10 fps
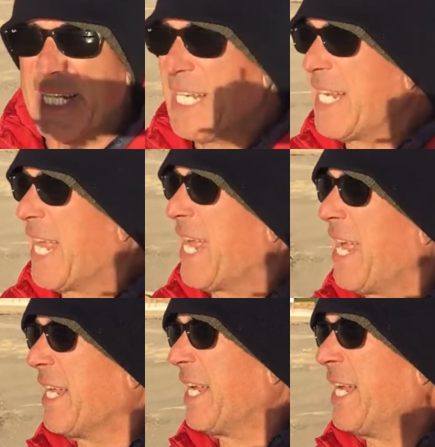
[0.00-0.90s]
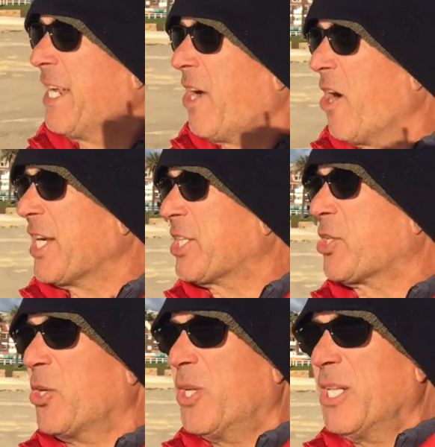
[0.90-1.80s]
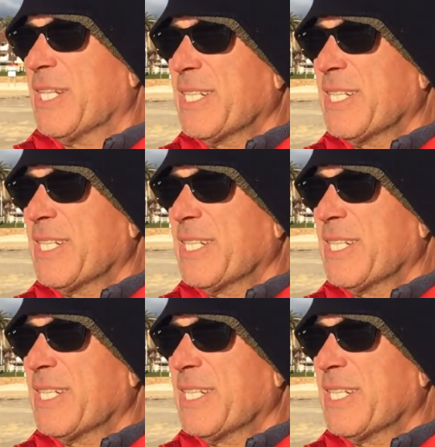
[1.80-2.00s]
in high school,